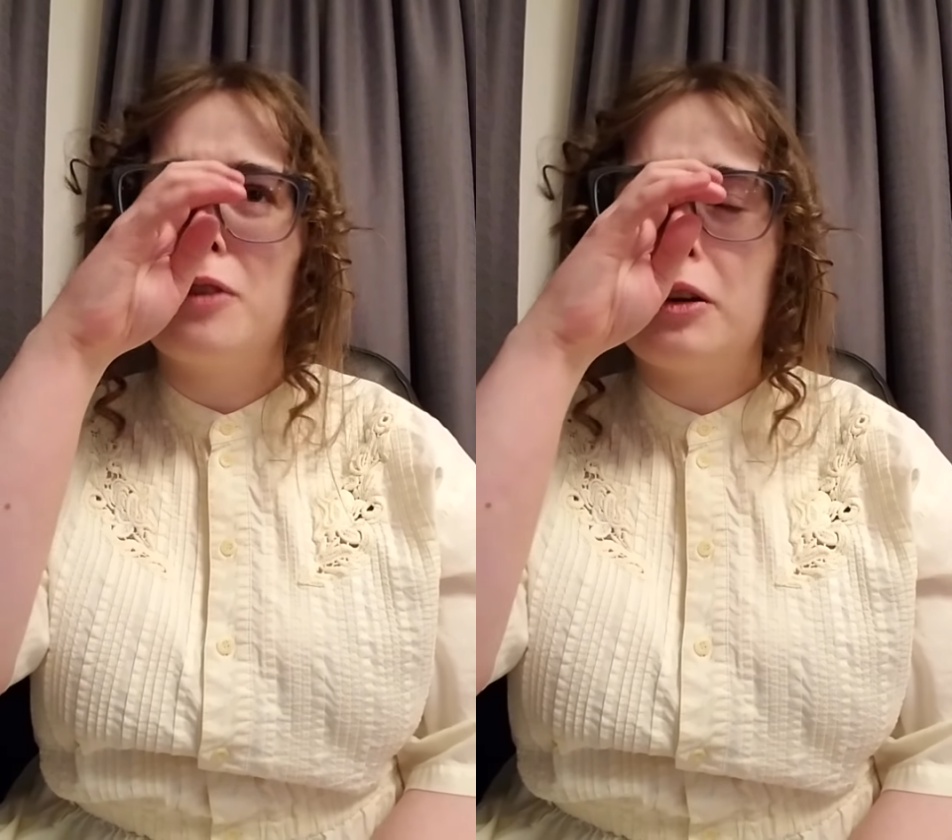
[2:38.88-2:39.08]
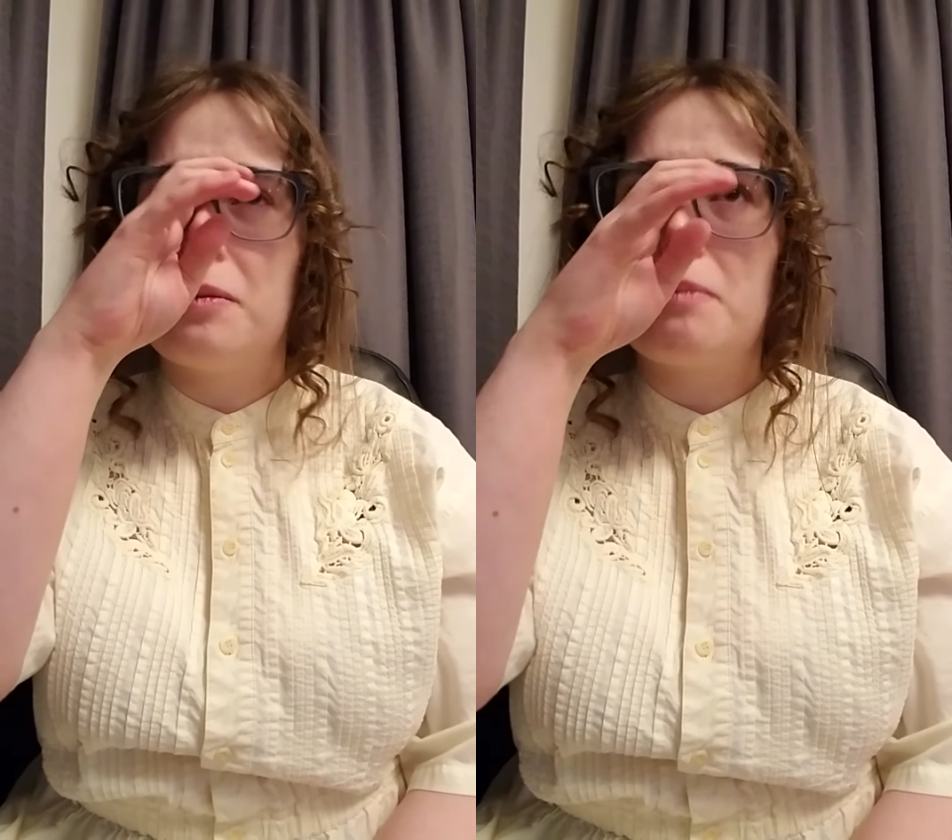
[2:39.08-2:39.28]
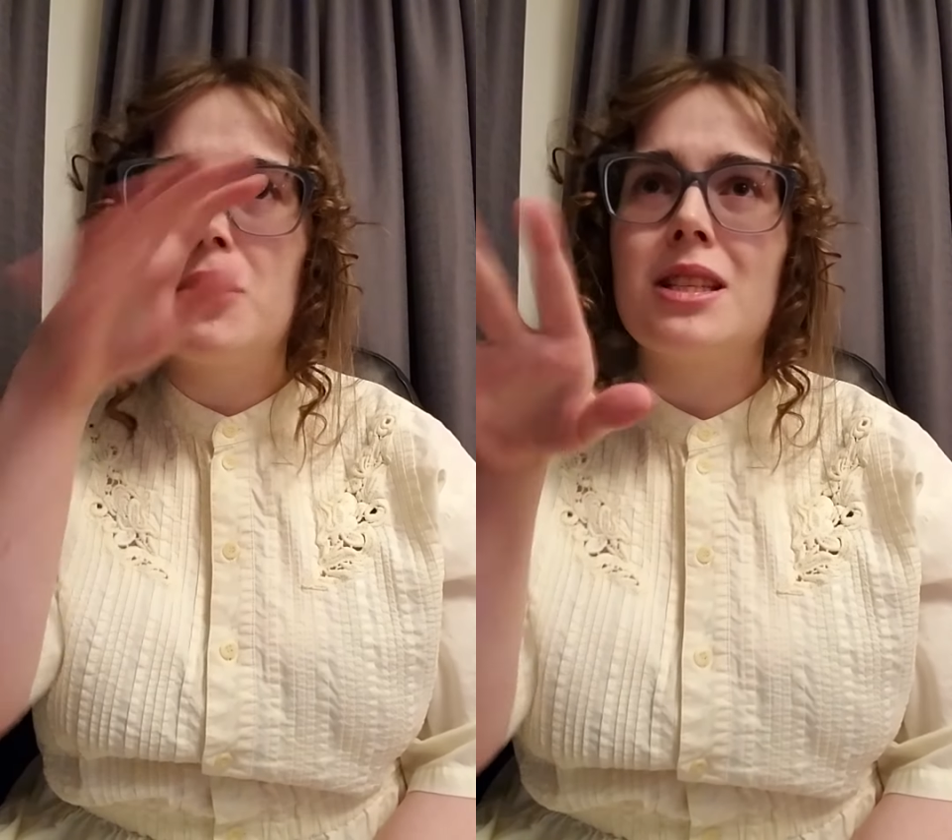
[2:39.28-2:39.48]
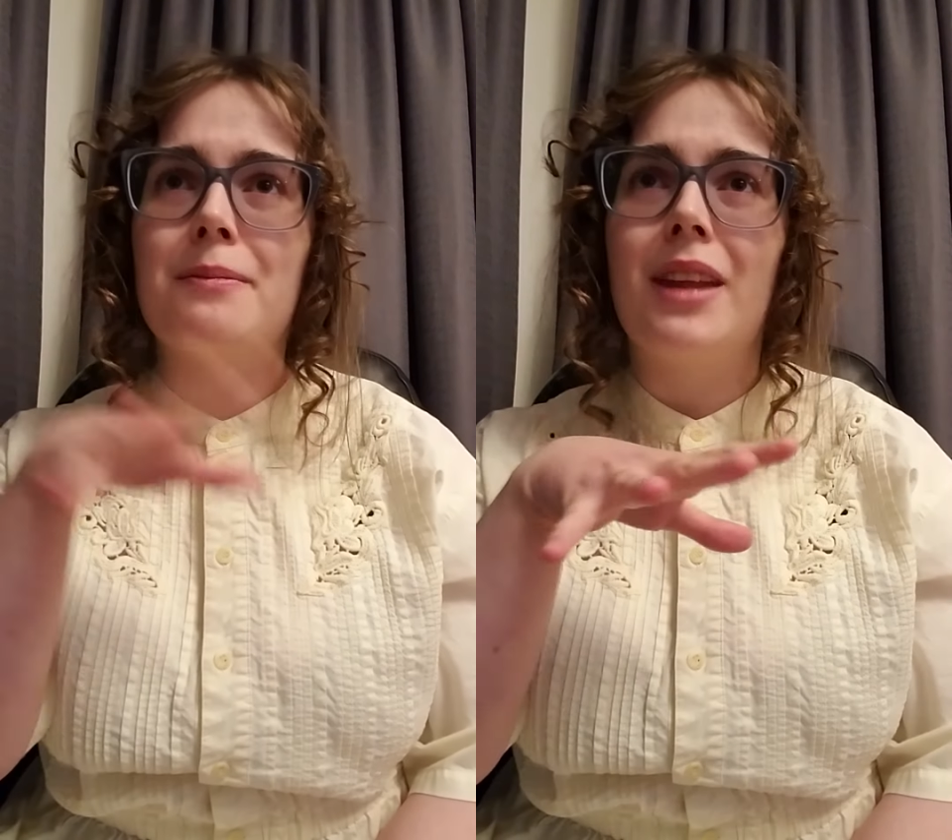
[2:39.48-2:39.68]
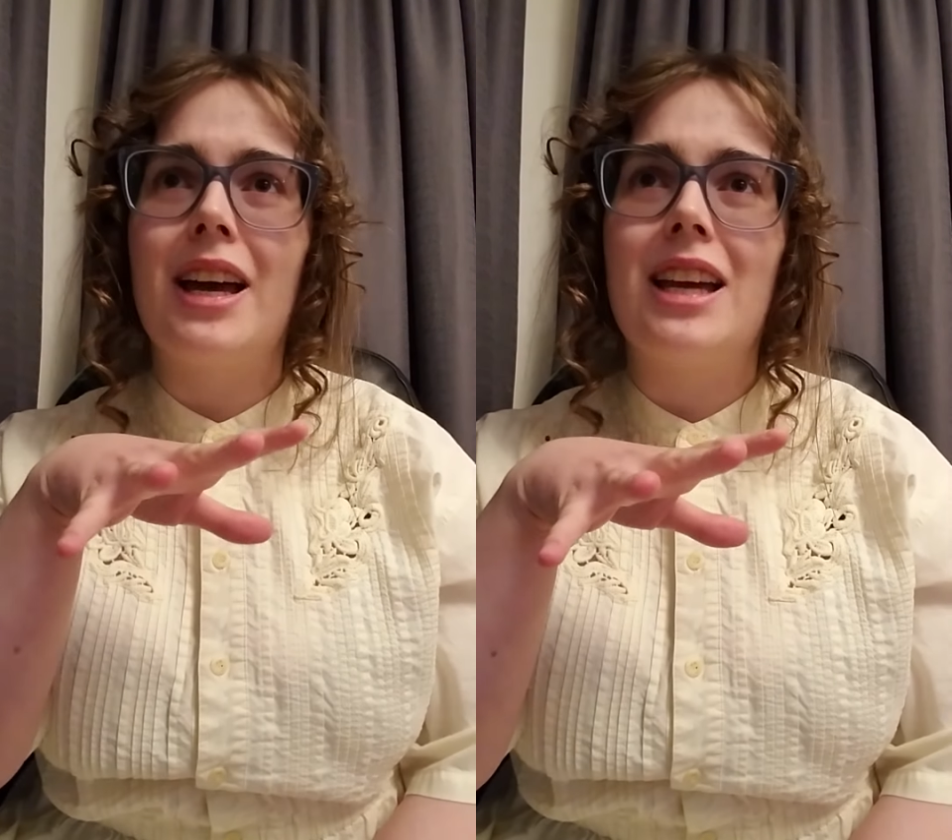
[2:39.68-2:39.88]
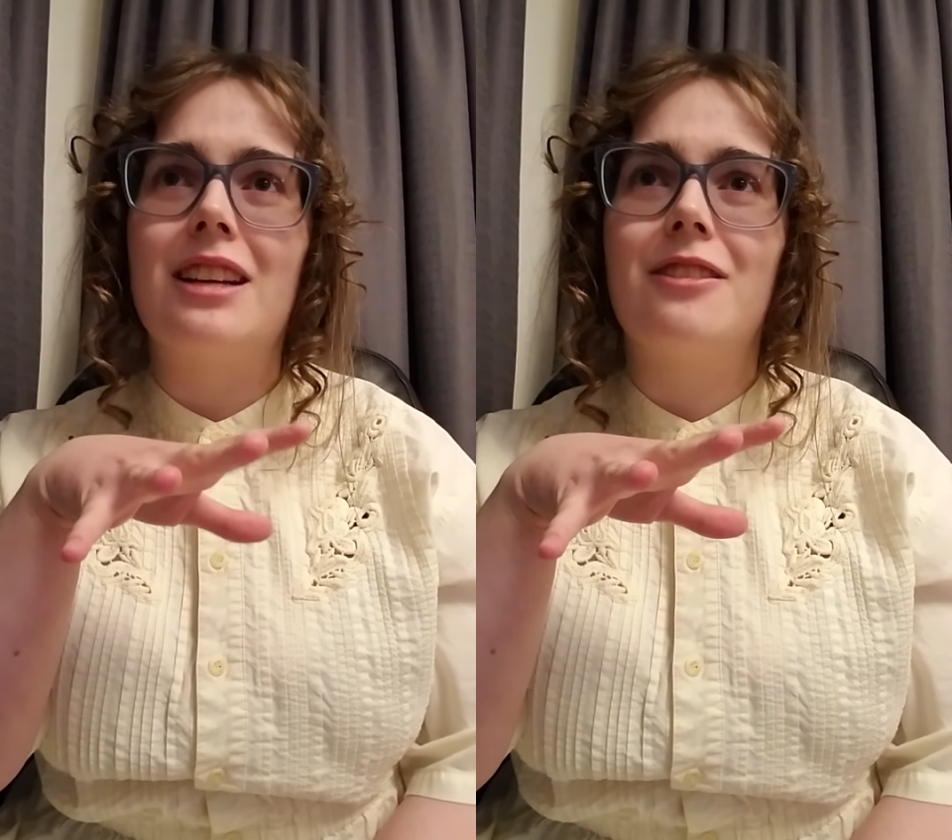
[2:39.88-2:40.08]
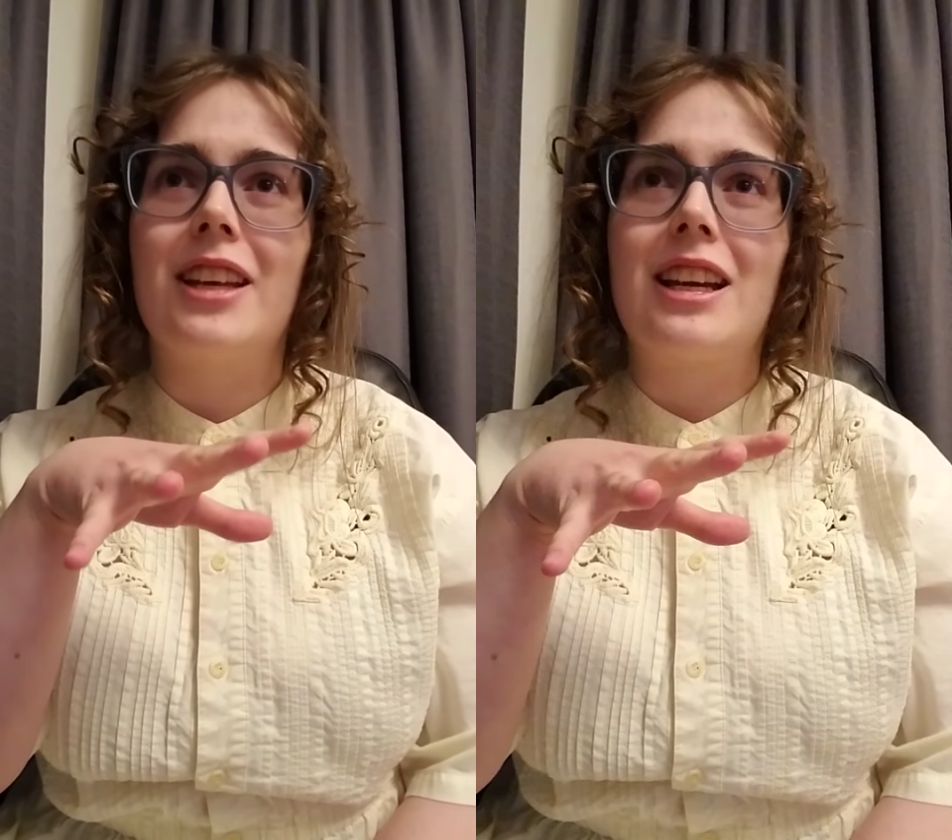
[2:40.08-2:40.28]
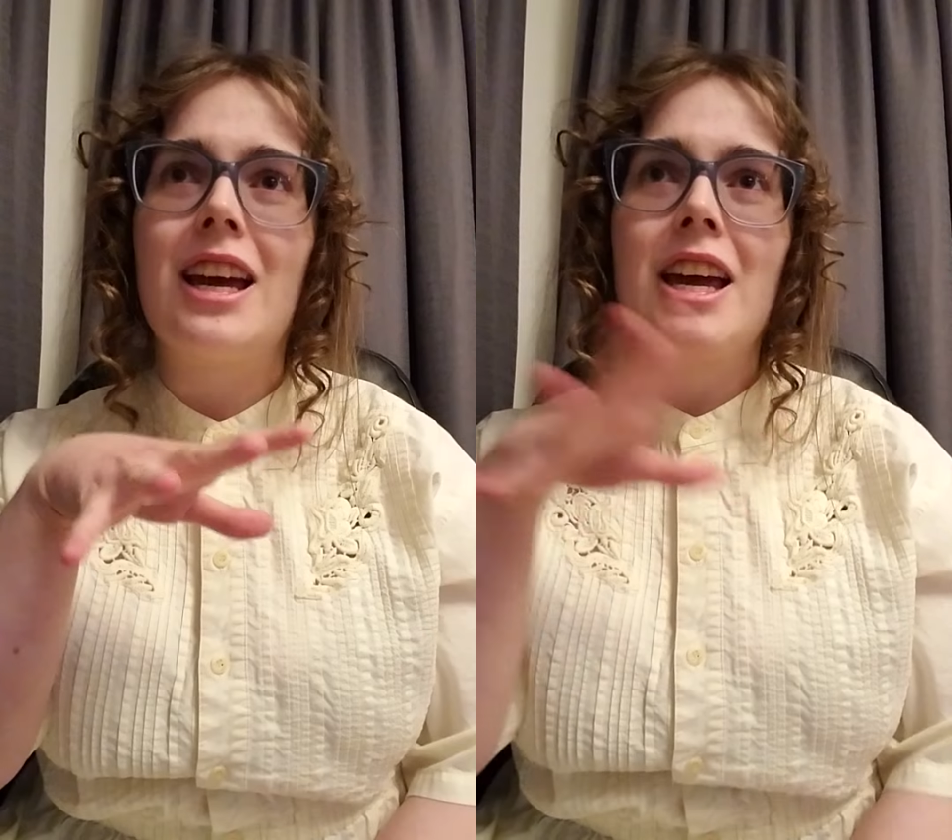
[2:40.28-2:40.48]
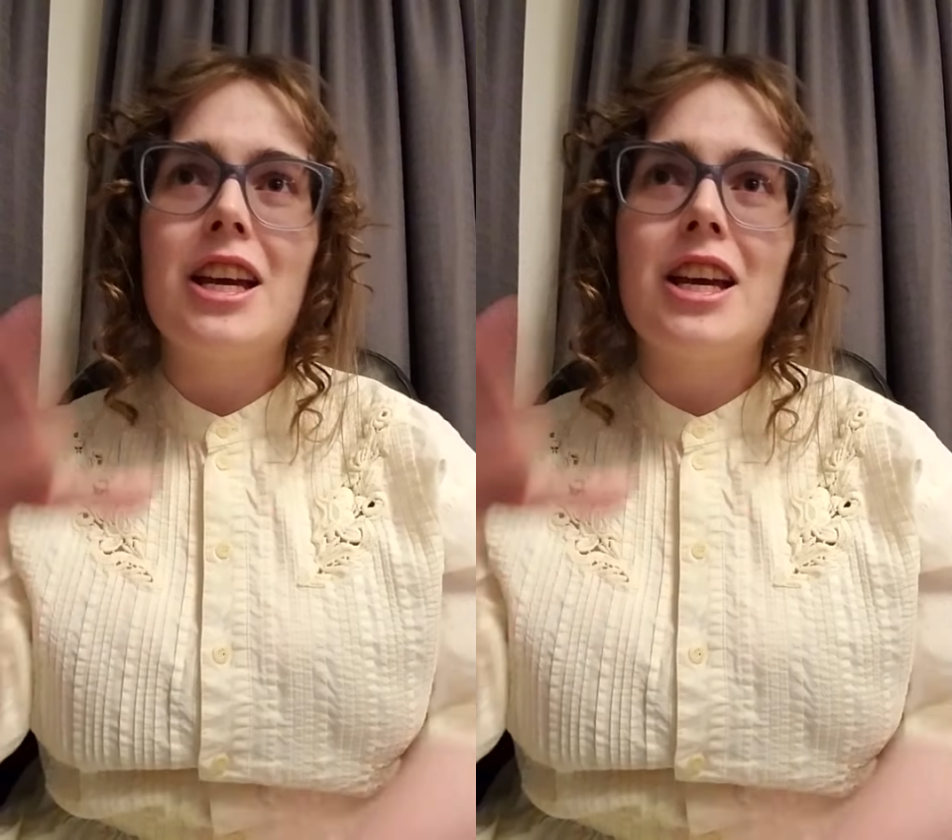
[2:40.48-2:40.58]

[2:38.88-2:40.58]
remember some line of like